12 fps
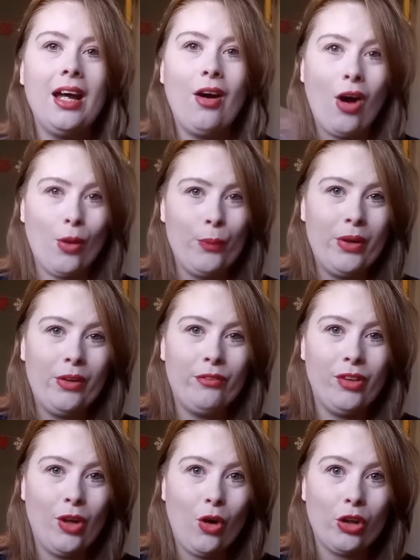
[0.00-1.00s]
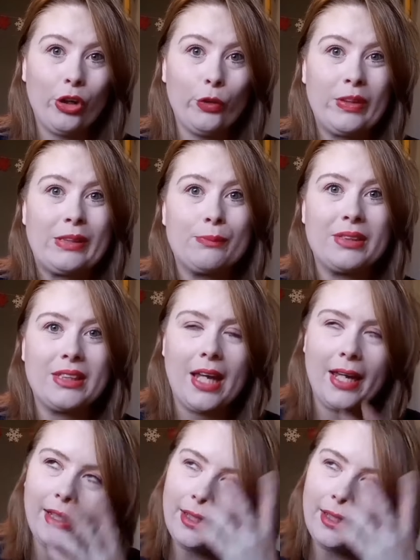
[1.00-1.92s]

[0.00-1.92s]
I will vlog Christmas Day.